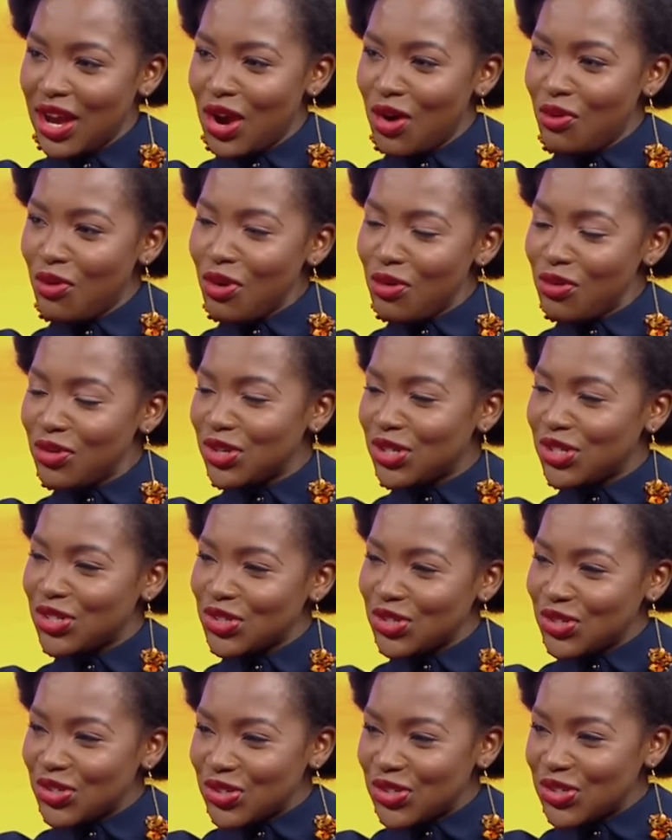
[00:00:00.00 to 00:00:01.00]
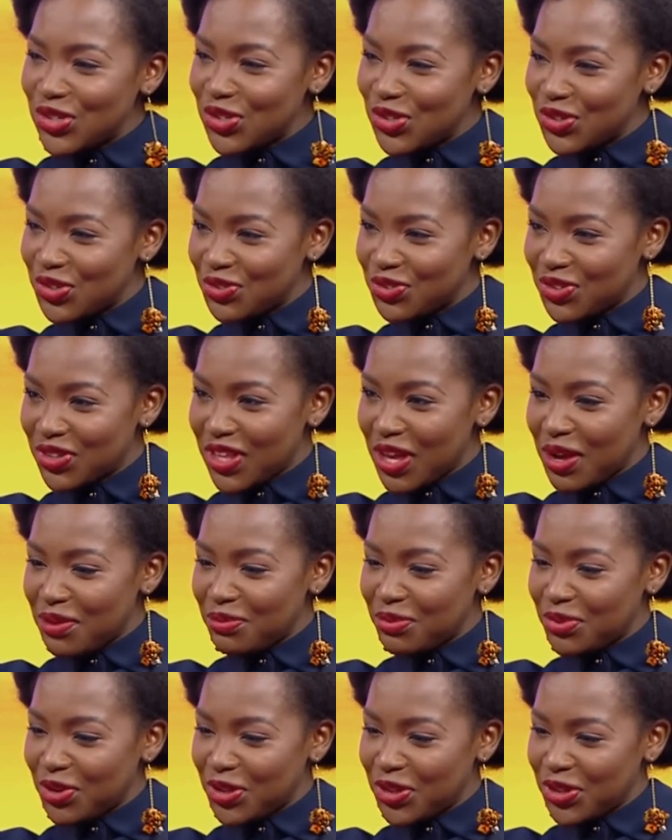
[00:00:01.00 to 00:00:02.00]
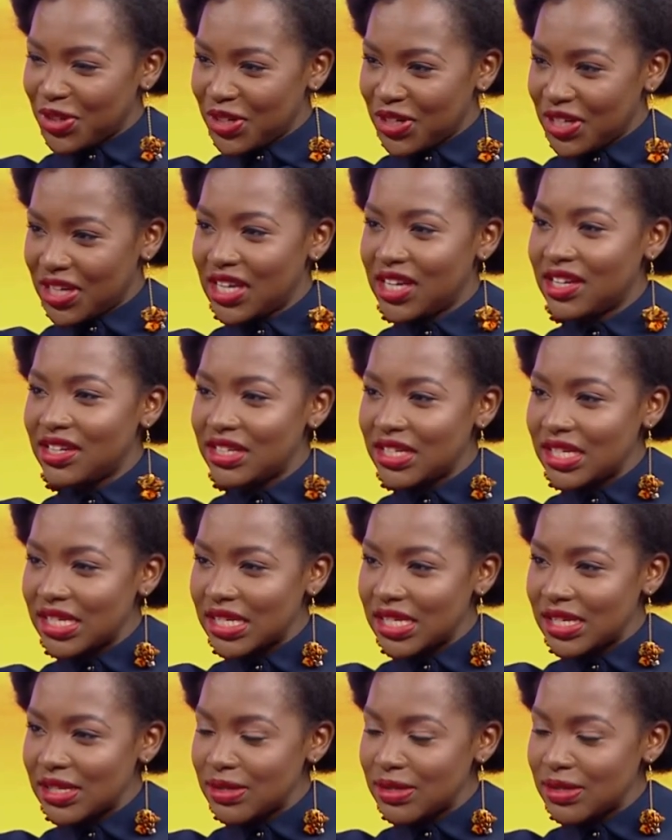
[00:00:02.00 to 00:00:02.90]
what would you do for them on their nails?